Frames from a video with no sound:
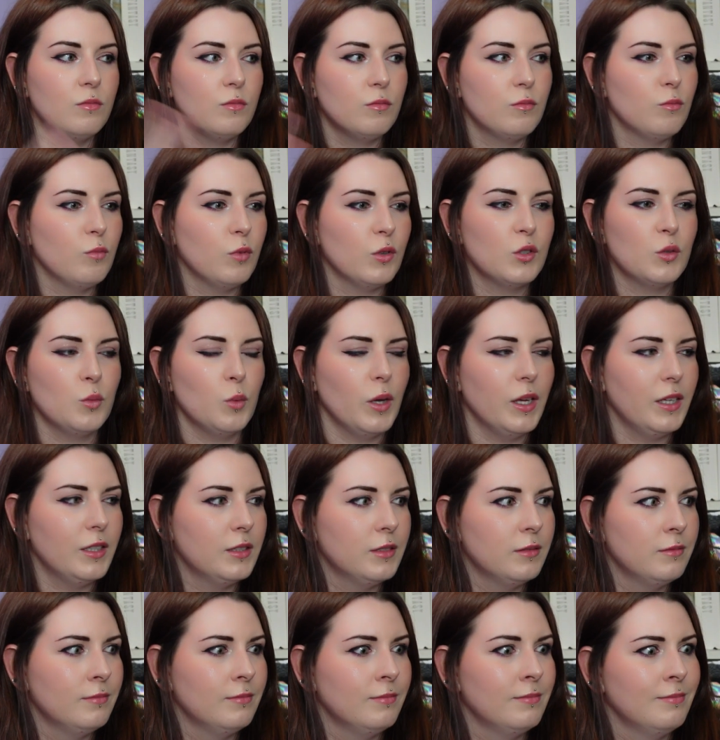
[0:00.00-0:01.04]
what's the word?
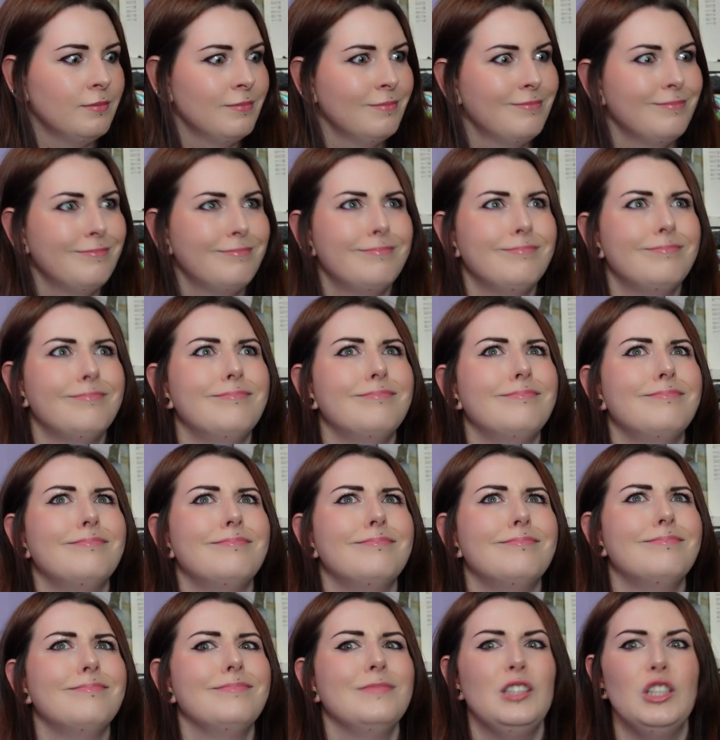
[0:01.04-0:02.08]

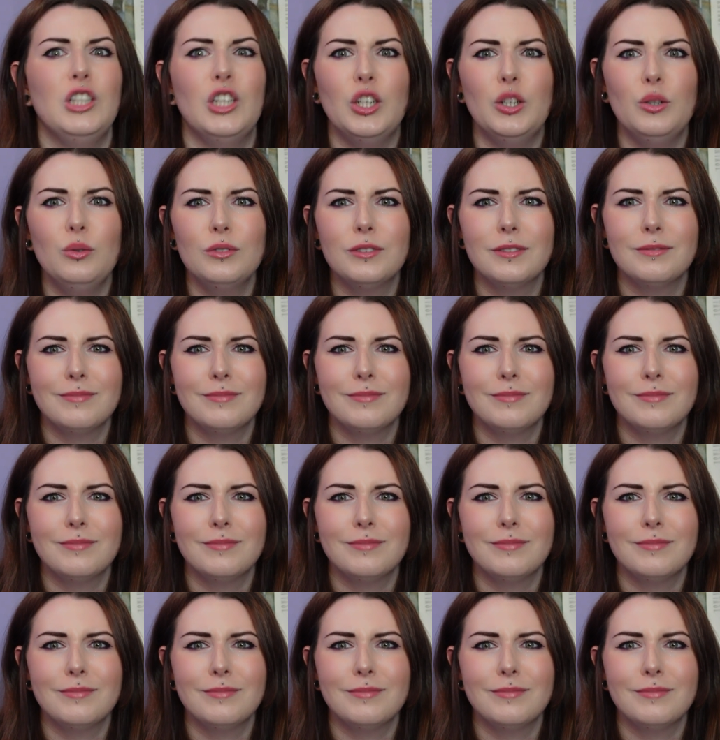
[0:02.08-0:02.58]
Use?